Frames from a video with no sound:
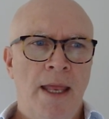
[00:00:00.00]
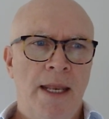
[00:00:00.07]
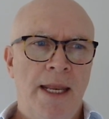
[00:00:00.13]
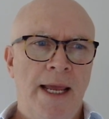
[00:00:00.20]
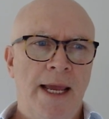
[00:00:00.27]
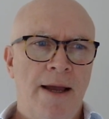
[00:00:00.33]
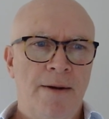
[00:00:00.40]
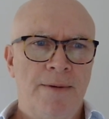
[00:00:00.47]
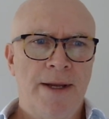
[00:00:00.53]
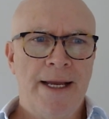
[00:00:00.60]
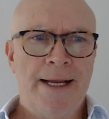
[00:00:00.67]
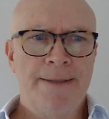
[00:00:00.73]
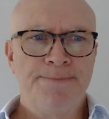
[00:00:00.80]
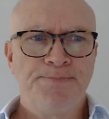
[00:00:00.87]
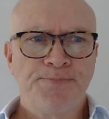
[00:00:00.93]

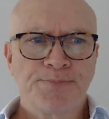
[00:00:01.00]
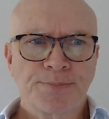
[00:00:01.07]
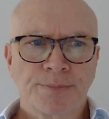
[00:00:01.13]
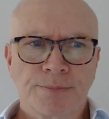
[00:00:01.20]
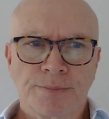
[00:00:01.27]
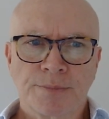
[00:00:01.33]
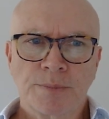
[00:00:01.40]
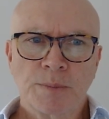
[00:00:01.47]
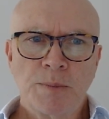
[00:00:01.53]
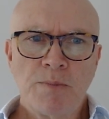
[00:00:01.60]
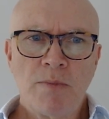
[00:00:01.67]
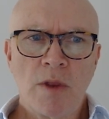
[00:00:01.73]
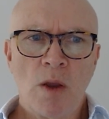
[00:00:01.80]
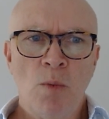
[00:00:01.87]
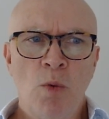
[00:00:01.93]
Now,
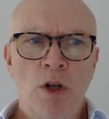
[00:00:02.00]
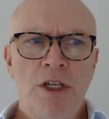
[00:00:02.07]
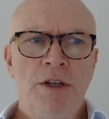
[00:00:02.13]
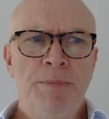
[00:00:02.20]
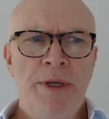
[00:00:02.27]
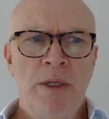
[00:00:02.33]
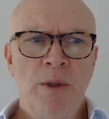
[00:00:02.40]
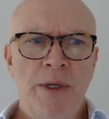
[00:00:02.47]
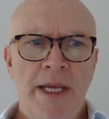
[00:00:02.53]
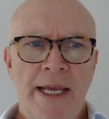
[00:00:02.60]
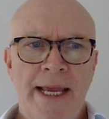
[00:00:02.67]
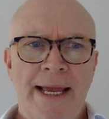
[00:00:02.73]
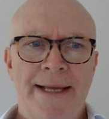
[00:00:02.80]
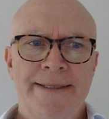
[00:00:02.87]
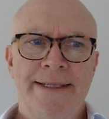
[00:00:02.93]
what will you be
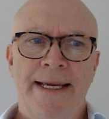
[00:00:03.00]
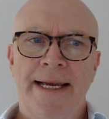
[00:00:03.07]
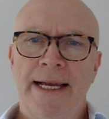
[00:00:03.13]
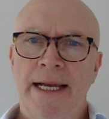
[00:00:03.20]
looking at?